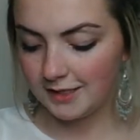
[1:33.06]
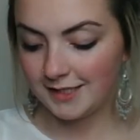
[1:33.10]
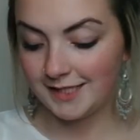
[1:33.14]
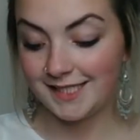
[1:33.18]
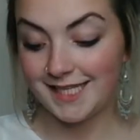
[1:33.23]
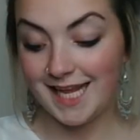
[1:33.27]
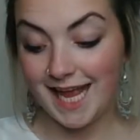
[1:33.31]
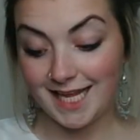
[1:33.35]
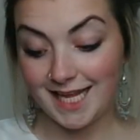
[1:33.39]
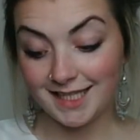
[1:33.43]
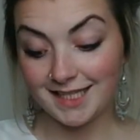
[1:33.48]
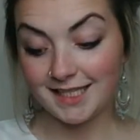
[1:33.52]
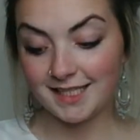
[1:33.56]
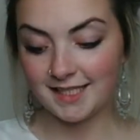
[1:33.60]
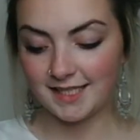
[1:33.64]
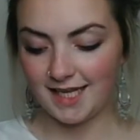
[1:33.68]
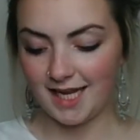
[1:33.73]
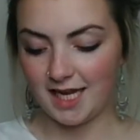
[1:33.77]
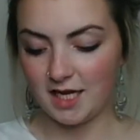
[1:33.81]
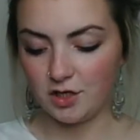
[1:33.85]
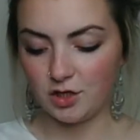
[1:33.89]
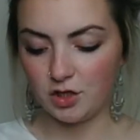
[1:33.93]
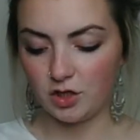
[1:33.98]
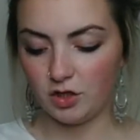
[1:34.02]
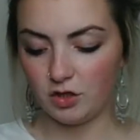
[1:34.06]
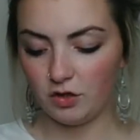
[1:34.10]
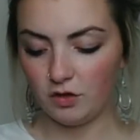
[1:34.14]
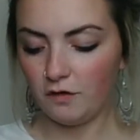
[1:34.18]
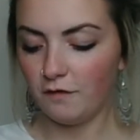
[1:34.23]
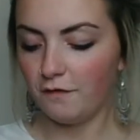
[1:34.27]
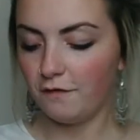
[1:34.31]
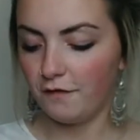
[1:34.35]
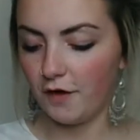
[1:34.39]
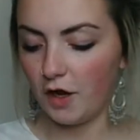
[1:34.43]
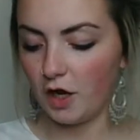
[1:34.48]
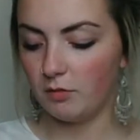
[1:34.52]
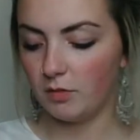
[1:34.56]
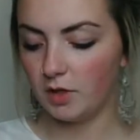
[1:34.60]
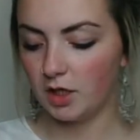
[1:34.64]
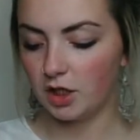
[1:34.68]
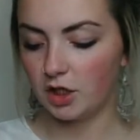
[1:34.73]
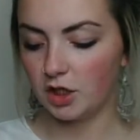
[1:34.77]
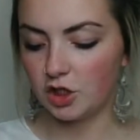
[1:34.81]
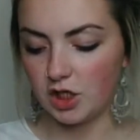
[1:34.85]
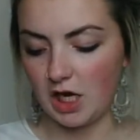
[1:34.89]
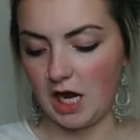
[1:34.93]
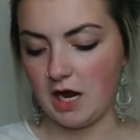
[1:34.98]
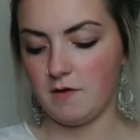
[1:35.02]
sensational foaming
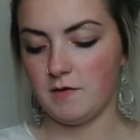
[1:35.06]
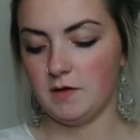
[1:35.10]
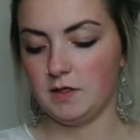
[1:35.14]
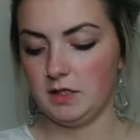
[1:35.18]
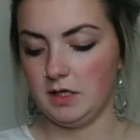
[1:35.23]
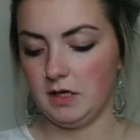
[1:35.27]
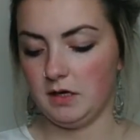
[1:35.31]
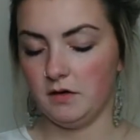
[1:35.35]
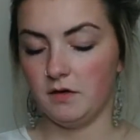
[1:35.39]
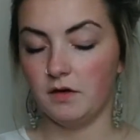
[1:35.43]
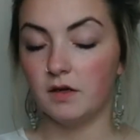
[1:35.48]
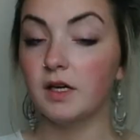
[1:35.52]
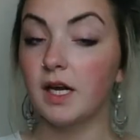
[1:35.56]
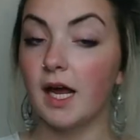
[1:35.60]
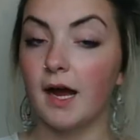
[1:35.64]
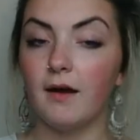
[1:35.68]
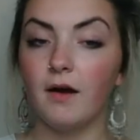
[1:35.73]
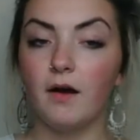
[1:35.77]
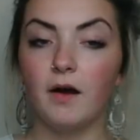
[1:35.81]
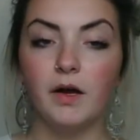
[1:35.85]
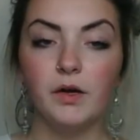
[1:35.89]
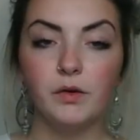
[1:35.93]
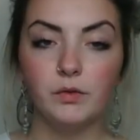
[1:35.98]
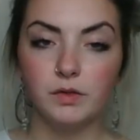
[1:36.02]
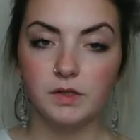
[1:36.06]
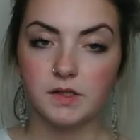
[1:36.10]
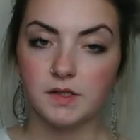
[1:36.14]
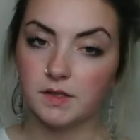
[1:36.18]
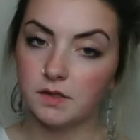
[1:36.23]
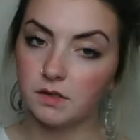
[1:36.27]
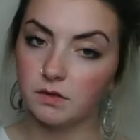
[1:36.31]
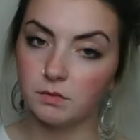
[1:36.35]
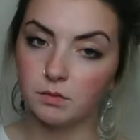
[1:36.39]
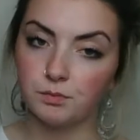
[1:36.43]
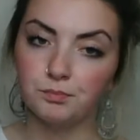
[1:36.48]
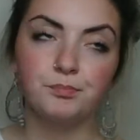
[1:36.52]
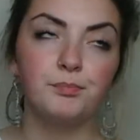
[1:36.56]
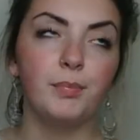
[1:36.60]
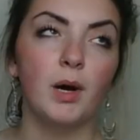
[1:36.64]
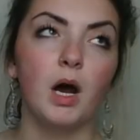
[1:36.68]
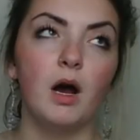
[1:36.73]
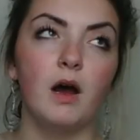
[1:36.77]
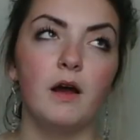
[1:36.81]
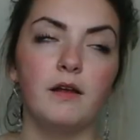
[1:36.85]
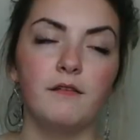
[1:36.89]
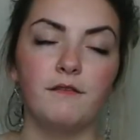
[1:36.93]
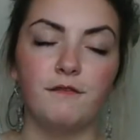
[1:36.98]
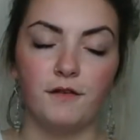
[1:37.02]
shower gel. Now I always
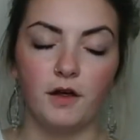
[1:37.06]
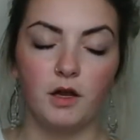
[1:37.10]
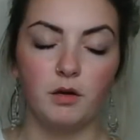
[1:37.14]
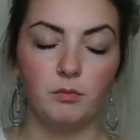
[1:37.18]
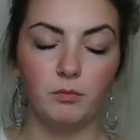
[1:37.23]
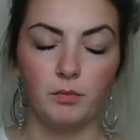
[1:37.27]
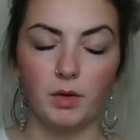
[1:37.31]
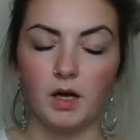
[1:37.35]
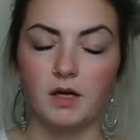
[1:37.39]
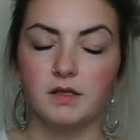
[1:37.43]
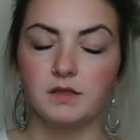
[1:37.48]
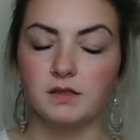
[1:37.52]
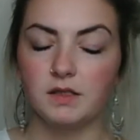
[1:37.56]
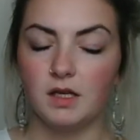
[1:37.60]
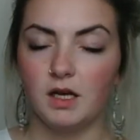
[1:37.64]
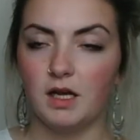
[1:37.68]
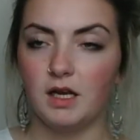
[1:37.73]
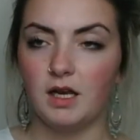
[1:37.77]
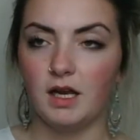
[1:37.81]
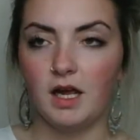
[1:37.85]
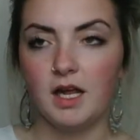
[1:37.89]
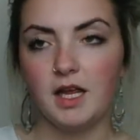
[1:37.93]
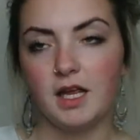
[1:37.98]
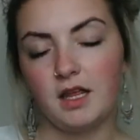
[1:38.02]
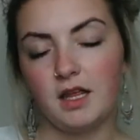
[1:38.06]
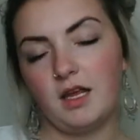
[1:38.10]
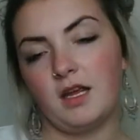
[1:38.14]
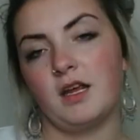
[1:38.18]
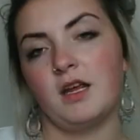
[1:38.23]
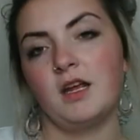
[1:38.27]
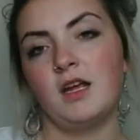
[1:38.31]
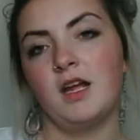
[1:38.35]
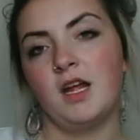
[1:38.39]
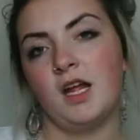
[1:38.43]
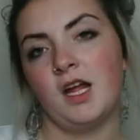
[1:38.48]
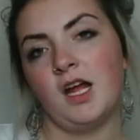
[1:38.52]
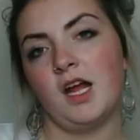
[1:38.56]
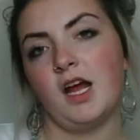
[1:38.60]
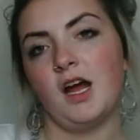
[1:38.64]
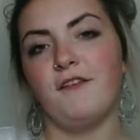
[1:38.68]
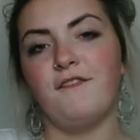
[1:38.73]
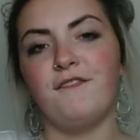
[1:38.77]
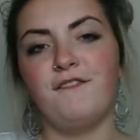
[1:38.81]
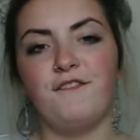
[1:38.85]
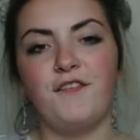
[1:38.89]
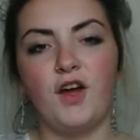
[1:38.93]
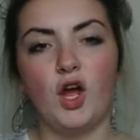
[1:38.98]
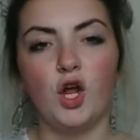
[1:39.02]
buy foam burst. I like a
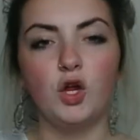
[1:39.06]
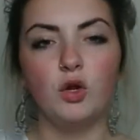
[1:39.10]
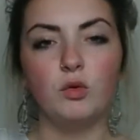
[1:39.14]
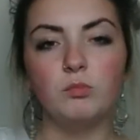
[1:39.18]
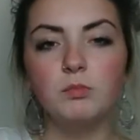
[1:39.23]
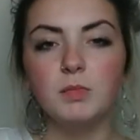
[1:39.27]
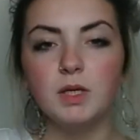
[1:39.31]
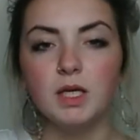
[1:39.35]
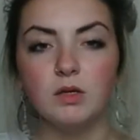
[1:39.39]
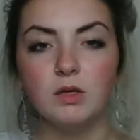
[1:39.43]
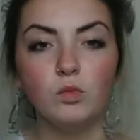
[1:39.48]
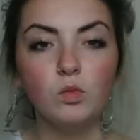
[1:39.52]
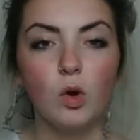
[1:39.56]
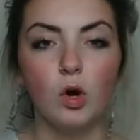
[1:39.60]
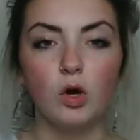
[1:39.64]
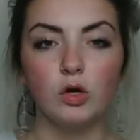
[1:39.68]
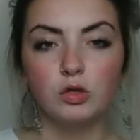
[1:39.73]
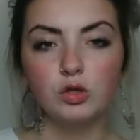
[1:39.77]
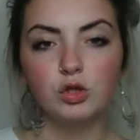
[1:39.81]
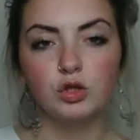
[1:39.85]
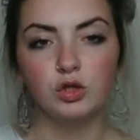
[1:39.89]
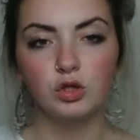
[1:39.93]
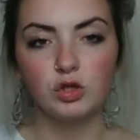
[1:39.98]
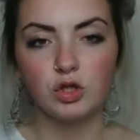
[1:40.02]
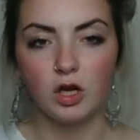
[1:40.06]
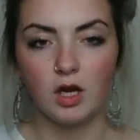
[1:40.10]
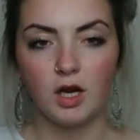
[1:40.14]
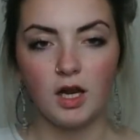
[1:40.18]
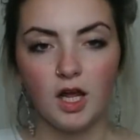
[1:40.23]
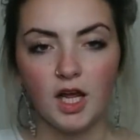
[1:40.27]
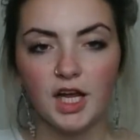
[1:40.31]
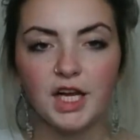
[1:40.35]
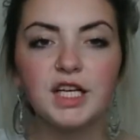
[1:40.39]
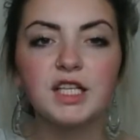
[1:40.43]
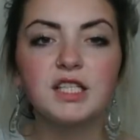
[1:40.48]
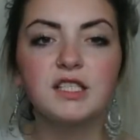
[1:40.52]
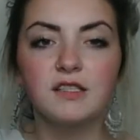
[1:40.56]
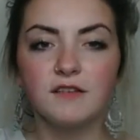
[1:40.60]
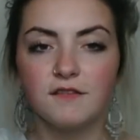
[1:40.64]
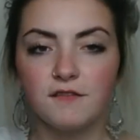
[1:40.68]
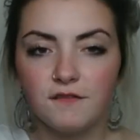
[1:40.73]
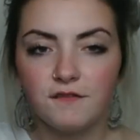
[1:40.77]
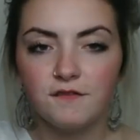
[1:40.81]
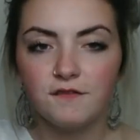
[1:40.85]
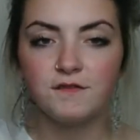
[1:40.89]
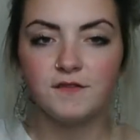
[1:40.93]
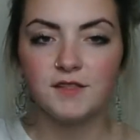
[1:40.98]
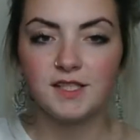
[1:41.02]
foamy wash. I like to
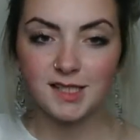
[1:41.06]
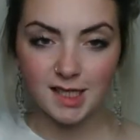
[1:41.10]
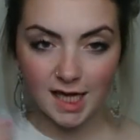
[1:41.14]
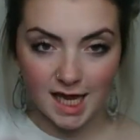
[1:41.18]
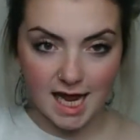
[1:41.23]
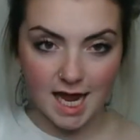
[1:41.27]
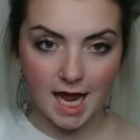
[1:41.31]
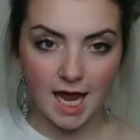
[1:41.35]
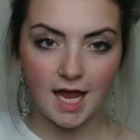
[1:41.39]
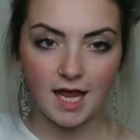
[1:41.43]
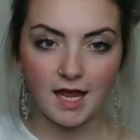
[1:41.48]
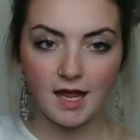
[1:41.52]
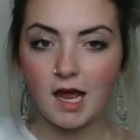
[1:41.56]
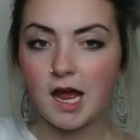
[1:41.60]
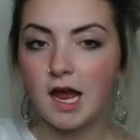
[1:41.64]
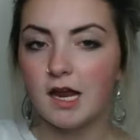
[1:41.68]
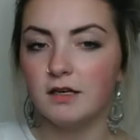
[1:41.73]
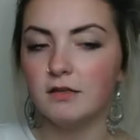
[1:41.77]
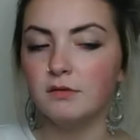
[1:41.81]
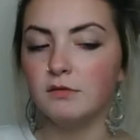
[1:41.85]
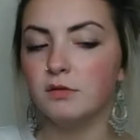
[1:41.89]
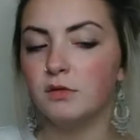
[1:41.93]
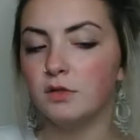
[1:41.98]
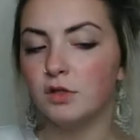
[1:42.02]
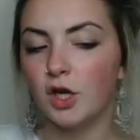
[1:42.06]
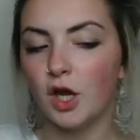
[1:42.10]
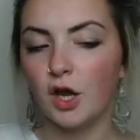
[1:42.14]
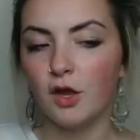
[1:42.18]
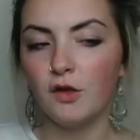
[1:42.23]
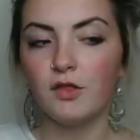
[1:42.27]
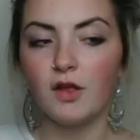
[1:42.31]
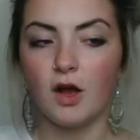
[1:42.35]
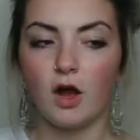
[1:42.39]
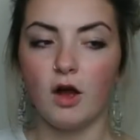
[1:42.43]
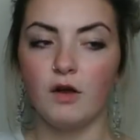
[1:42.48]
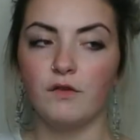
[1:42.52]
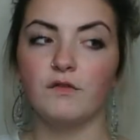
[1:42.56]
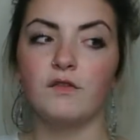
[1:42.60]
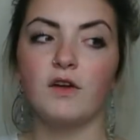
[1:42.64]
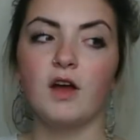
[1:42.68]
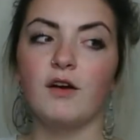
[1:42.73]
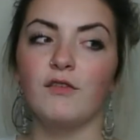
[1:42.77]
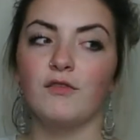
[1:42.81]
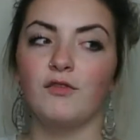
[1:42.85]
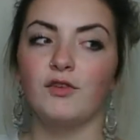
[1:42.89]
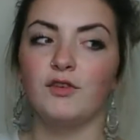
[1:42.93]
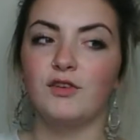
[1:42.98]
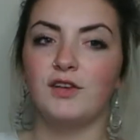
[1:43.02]
see it and know that I've
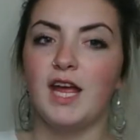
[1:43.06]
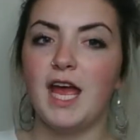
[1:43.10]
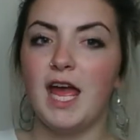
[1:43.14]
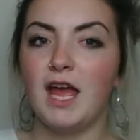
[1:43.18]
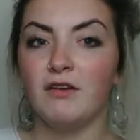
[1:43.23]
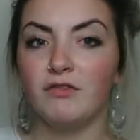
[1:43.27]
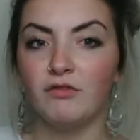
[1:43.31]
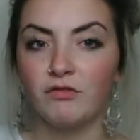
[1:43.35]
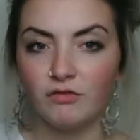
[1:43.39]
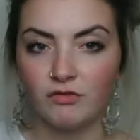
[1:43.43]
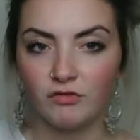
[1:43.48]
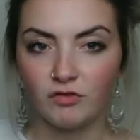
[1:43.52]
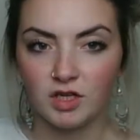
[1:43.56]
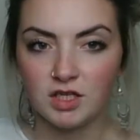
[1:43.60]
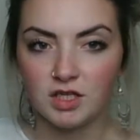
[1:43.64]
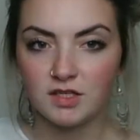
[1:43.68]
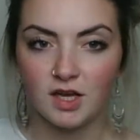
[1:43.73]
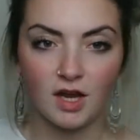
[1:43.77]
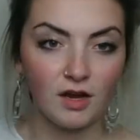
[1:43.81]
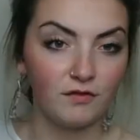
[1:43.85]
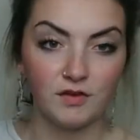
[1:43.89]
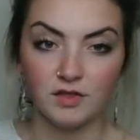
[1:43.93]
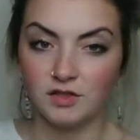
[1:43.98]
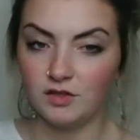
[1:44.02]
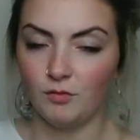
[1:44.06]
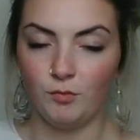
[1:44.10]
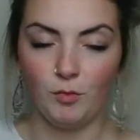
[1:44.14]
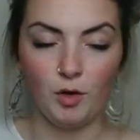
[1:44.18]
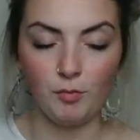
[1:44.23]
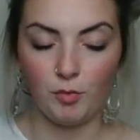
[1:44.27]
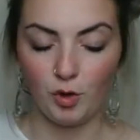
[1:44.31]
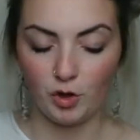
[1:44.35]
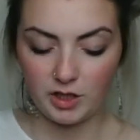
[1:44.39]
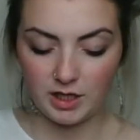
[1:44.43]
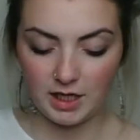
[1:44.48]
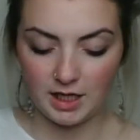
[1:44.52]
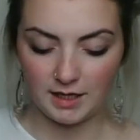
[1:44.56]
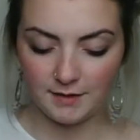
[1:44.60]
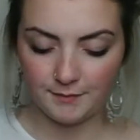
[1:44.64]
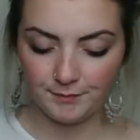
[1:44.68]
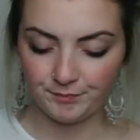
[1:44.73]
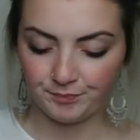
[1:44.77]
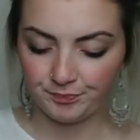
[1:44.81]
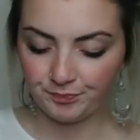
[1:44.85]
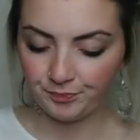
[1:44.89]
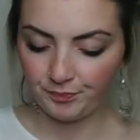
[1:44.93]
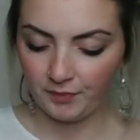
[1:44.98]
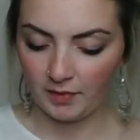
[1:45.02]
covered every surface on my body.
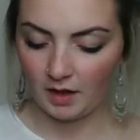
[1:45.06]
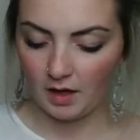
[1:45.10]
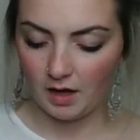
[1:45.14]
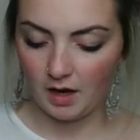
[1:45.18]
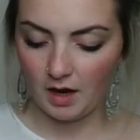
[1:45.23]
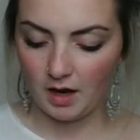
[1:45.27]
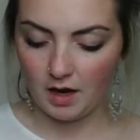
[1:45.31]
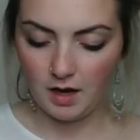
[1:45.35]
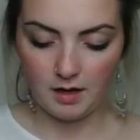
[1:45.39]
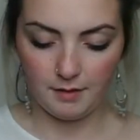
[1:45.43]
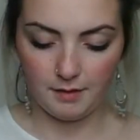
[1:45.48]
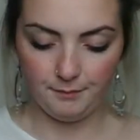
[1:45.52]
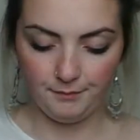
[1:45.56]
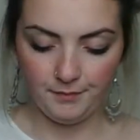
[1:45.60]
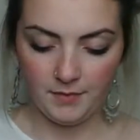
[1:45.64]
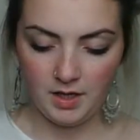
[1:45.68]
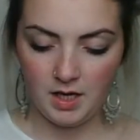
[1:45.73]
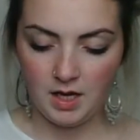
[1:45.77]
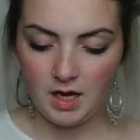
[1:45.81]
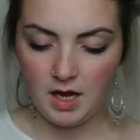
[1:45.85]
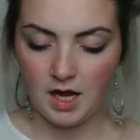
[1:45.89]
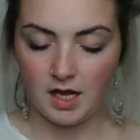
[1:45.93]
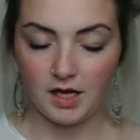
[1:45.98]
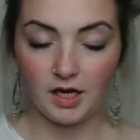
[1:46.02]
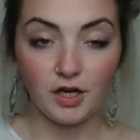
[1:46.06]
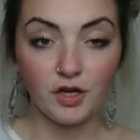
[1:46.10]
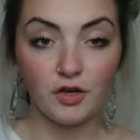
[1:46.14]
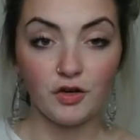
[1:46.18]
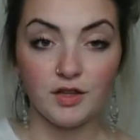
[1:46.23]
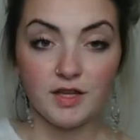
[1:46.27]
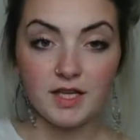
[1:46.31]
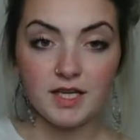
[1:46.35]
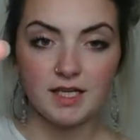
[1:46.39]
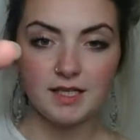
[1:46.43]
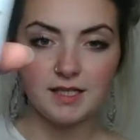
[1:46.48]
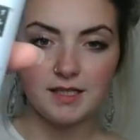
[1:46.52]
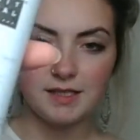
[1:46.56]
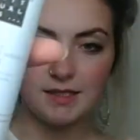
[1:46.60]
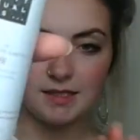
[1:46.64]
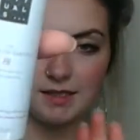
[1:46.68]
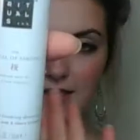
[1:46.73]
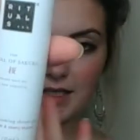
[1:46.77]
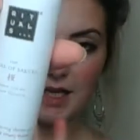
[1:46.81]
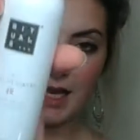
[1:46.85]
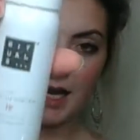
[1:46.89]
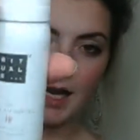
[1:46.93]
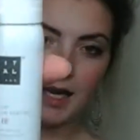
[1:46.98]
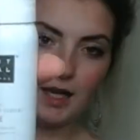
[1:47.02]
And I got this
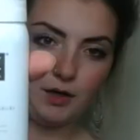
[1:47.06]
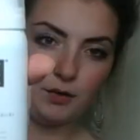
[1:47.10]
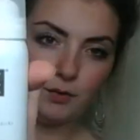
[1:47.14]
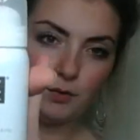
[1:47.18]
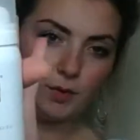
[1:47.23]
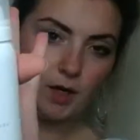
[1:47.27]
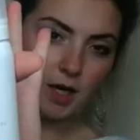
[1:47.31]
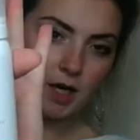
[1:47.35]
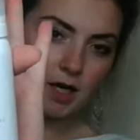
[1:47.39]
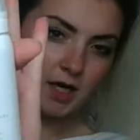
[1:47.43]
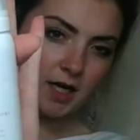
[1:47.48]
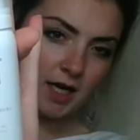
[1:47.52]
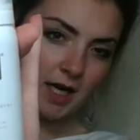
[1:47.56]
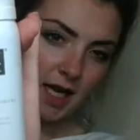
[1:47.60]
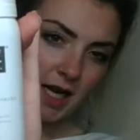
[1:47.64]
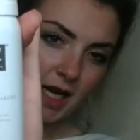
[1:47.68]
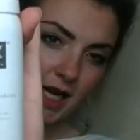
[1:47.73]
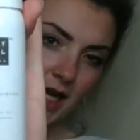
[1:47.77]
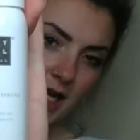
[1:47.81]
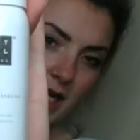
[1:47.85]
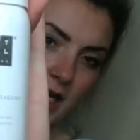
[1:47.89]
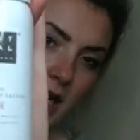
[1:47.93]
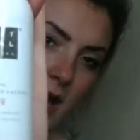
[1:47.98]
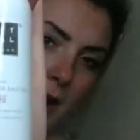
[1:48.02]
little one in